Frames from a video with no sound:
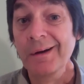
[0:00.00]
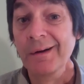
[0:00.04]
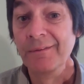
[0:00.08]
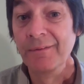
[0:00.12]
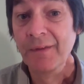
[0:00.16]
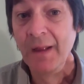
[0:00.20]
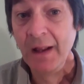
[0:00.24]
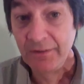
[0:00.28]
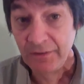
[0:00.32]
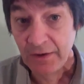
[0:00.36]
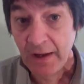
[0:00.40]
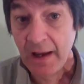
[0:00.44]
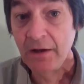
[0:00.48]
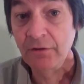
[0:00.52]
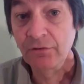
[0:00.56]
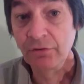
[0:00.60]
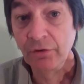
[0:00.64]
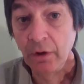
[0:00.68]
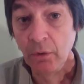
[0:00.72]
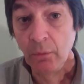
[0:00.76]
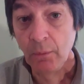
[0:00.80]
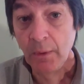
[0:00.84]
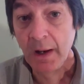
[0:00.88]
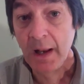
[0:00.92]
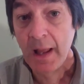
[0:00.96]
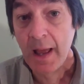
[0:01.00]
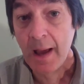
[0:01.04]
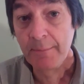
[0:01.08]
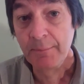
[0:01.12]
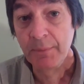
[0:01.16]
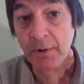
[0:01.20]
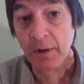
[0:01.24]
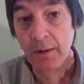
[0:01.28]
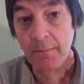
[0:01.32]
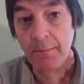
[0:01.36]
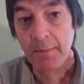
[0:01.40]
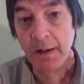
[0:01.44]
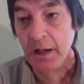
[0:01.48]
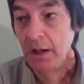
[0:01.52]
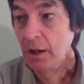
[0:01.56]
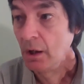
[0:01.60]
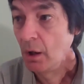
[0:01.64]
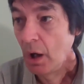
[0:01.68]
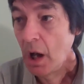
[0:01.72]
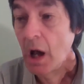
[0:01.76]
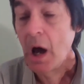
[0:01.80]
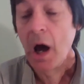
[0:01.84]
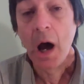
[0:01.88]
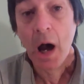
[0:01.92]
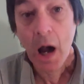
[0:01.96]
That's actually what happened to me.
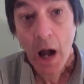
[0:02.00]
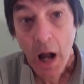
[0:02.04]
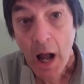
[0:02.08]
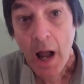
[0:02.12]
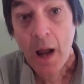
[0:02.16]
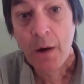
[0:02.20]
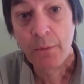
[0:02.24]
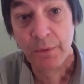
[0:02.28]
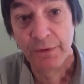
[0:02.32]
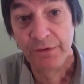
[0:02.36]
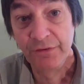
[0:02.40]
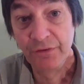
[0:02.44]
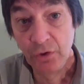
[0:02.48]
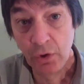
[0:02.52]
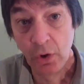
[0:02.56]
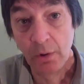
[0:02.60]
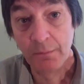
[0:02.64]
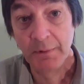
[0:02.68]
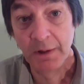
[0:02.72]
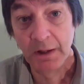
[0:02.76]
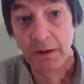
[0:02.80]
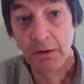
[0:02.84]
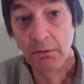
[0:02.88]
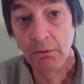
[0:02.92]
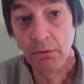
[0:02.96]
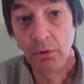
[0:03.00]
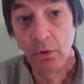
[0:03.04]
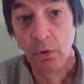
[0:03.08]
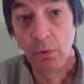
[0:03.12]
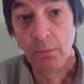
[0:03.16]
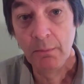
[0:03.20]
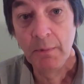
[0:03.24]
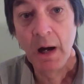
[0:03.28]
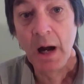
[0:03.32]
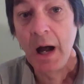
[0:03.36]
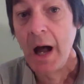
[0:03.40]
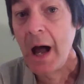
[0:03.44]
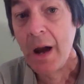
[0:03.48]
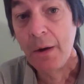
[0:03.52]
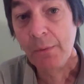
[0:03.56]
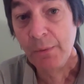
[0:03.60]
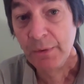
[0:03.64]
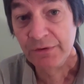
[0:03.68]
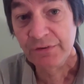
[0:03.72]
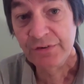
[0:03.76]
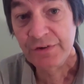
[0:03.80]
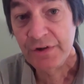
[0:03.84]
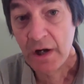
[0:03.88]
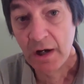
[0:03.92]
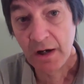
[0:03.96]
I was doom and gloom. I
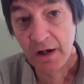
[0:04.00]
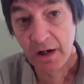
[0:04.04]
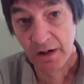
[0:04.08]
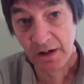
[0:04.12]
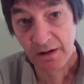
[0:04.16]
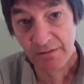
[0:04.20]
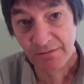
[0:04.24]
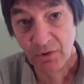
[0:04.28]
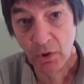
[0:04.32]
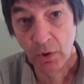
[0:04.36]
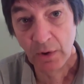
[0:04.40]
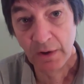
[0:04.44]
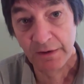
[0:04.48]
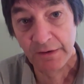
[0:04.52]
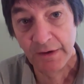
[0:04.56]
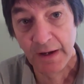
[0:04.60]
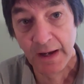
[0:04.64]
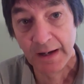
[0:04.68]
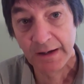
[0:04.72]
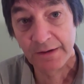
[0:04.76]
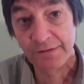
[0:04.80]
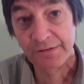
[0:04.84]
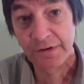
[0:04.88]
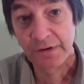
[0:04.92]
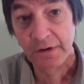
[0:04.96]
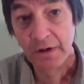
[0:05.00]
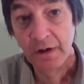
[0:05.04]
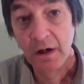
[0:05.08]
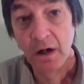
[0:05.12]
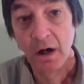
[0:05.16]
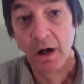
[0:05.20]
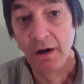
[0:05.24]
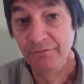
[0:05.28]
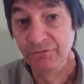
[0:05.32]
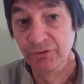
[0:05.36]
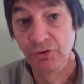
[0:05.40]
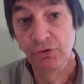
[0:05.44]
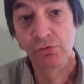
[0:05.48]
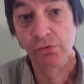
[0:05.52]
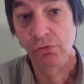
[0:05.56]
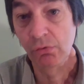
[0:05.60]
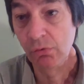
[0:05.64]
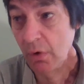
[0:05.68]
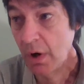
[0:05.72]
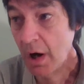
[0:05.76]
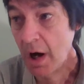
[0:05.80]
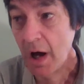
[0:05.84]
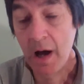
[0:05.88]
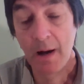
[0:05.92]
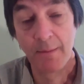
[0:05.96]
was stuck in the vortex of
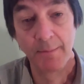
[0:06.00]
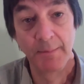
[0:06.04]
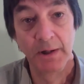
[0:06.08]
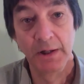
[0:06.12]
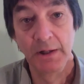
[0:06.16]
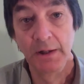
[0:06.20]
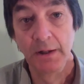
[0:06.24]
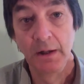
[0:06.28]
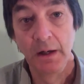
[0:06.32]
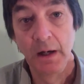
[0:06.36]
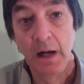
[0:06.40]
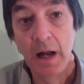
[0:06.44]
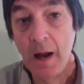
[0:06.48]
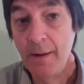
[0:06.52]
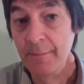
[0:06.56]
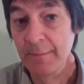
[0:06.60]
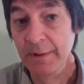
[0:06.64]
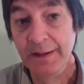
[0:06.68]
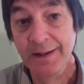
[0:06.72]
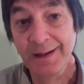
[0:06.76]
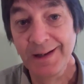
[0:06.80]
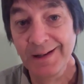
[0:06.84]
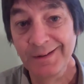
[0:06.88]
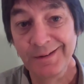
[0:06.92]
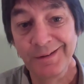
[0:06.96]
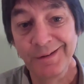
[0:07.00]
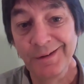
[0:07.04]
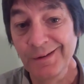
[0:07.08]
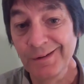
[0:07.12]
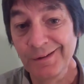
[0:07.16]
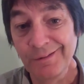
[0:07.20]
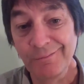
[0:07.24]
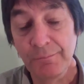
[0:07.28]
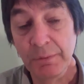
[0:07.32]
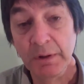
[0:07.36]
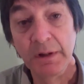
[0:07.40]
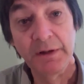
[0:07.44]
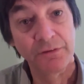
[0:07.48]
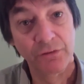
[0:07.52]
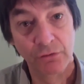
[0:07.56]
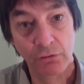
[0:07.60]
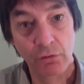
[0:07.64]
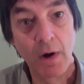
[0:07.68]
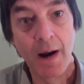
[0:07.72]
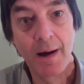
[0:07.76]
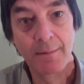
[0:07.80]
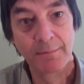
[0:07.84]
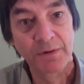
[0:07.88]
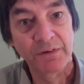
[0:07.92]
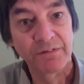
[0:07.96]
drama. I mean, because
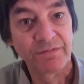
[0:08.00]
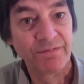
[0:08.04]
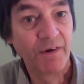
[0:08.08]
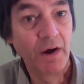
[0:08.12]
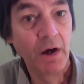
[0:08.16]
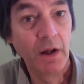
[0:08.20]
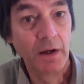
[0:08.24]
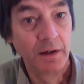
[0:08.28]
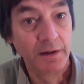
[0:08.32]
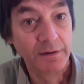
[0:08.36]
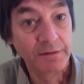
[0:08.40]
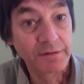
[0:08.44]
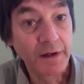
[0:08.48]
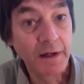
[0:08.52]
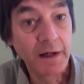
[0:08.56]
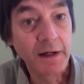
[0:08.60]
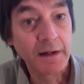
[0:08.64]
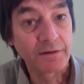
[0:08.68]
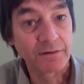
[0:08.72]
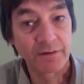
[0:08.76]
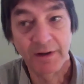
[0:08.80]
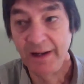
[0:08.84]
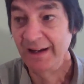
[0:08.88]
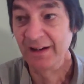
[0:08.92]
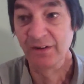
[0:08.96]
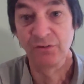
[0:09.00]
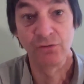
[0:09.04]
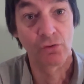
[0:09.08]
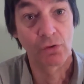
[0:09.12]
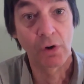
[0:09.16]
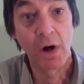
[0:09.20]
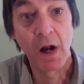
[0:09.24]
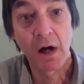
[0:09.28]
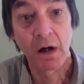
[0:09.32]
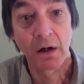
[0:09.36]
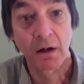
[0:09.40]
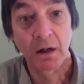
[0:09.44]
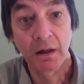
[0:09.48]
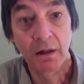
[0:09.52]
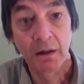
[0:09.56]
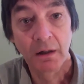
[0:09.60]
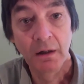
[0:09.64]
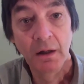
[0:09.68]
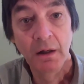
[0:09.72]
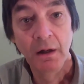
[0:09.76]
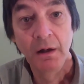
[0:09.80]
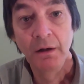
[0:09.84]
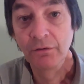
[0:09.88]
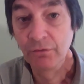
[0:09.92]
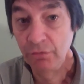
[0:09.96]
drama's fun, isn't it? It's like a drug.
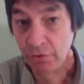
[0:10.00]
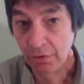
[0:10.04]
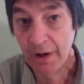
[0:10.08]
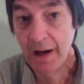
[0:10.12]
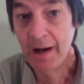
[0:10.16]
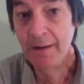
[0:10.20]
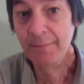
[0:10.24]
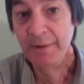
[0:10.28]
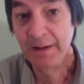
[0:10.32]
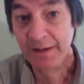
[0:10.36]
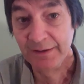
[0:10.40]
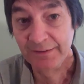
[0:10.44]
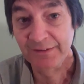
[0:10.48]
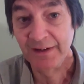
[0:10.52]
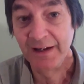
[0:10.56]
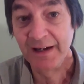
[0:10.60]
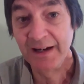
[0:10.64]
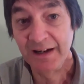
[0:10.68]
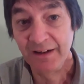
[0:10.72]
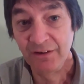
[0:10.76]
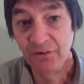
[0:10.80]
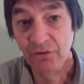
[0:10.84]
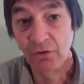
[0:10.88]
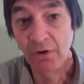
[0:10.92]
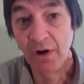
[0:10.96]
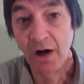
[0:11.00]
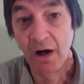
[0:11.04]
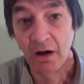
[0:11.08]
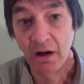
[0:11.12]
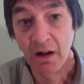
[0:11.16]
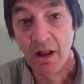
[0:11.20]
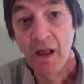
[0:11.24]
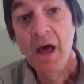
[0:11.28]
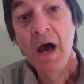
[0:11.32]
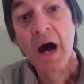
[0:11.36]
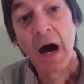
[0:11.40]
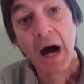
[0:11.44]
Drama is like a drug.